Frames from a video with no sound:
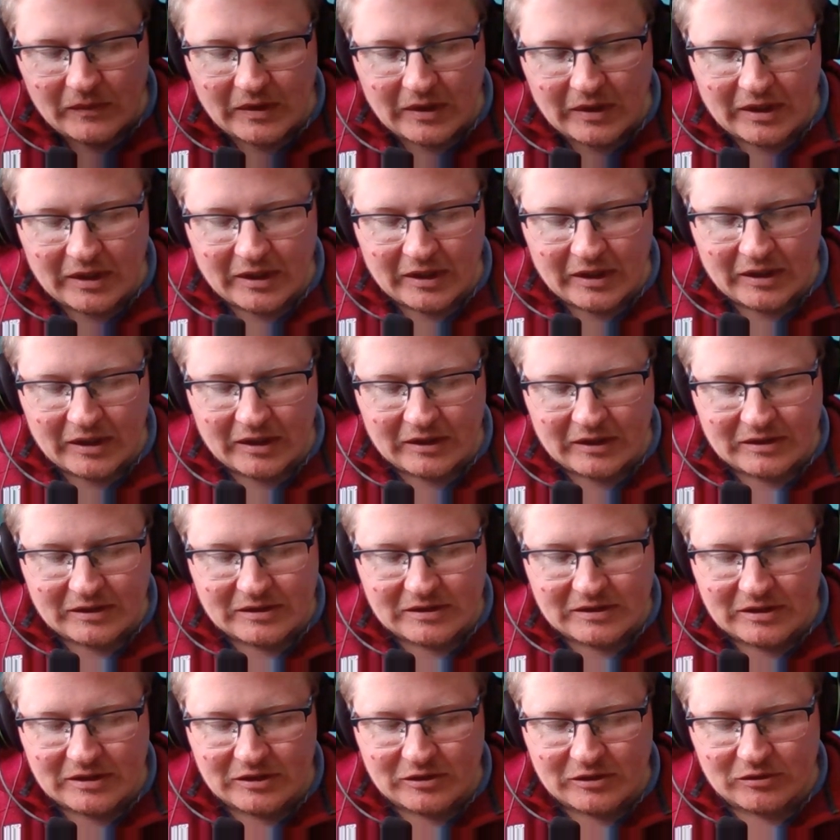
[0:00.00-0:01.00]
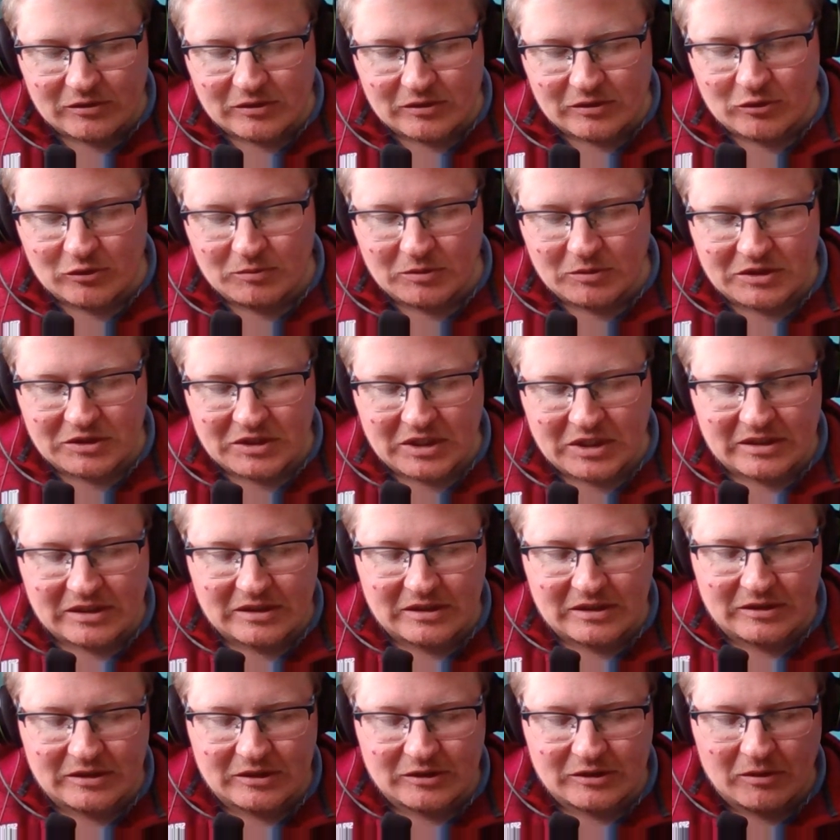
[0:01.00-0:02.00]
And you can see he's got super giants
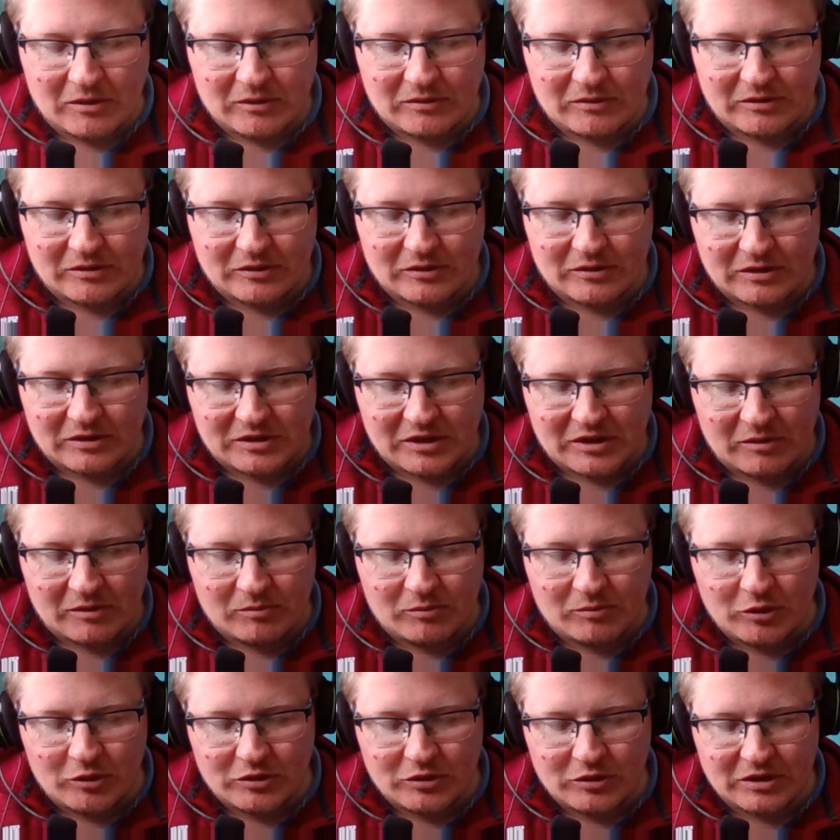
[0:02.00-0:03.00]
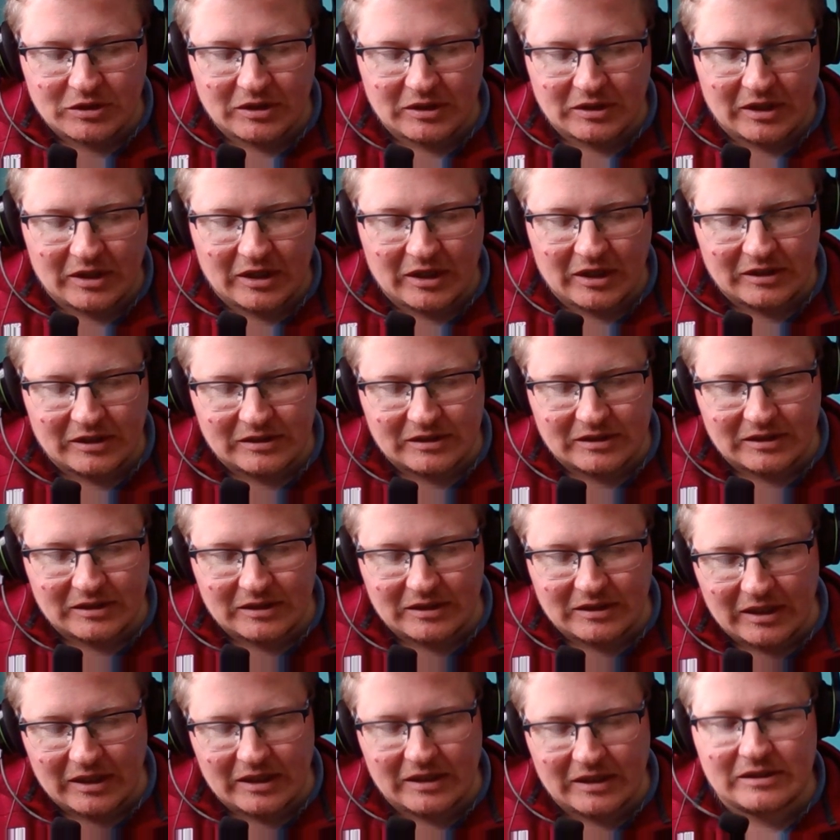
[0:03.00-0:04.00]
here as well. And he's going to try and push in and
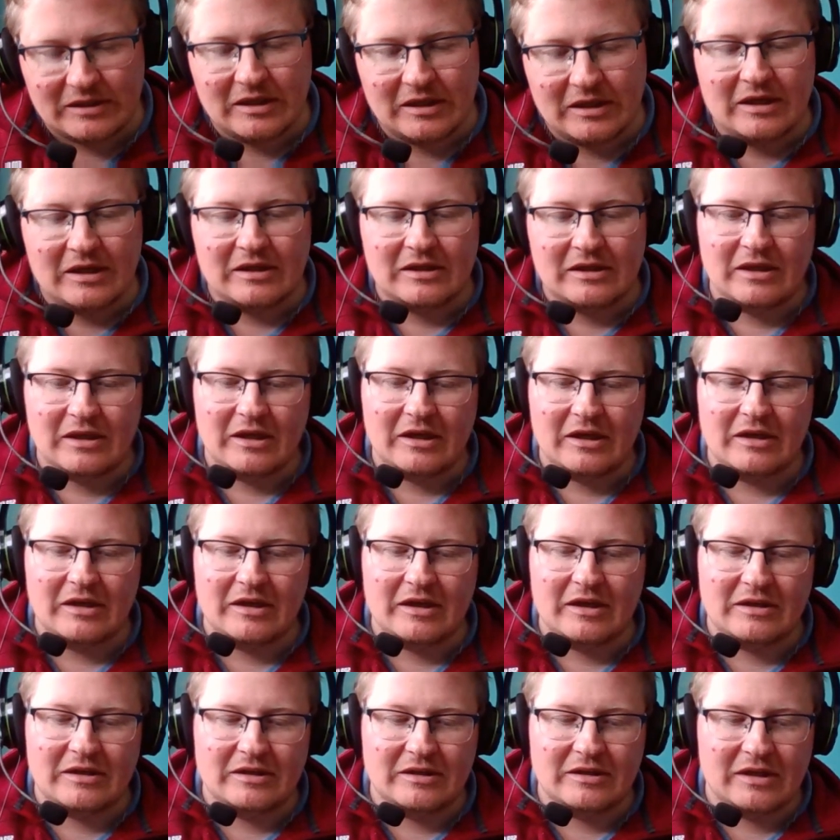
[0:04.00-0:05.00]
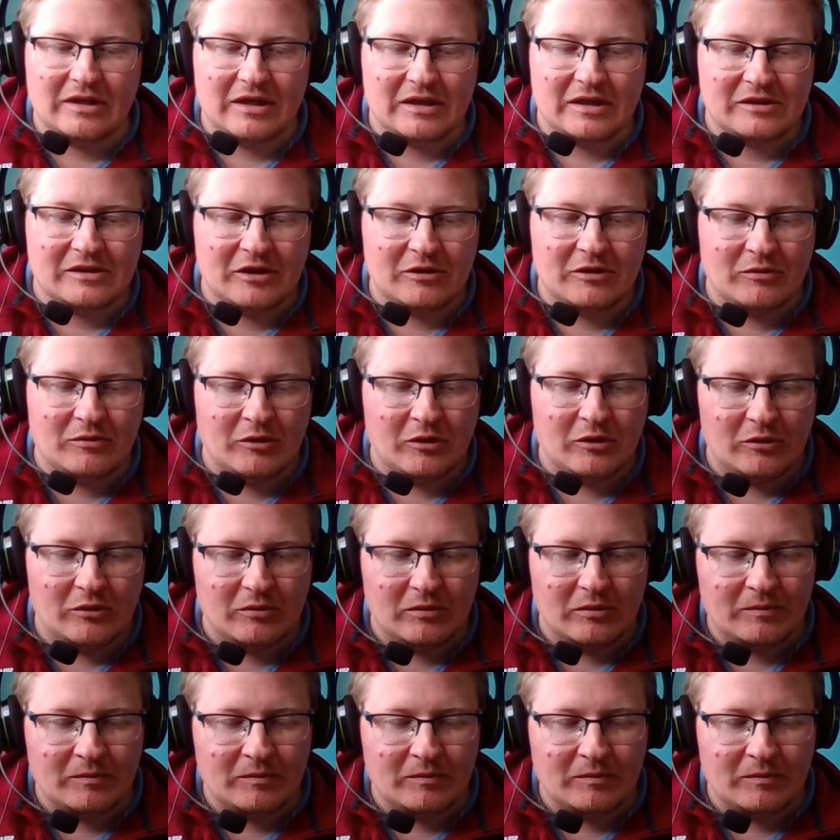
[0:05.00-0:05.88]
get into that Town Hall.